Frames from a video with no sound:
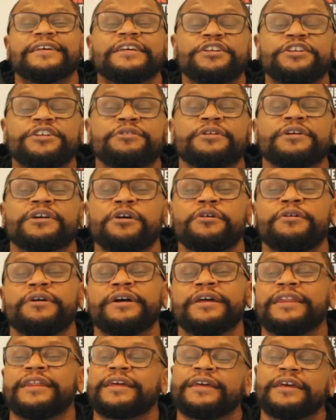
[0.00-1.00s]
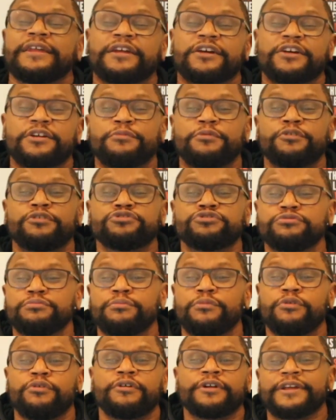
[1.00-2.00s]
you can go ahead and get a commercial
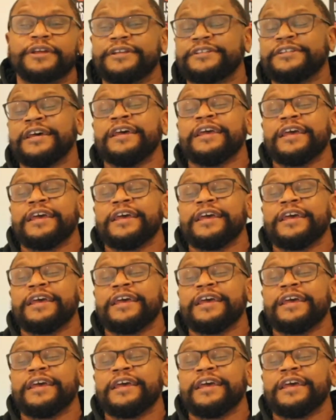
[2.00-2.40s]
mortgage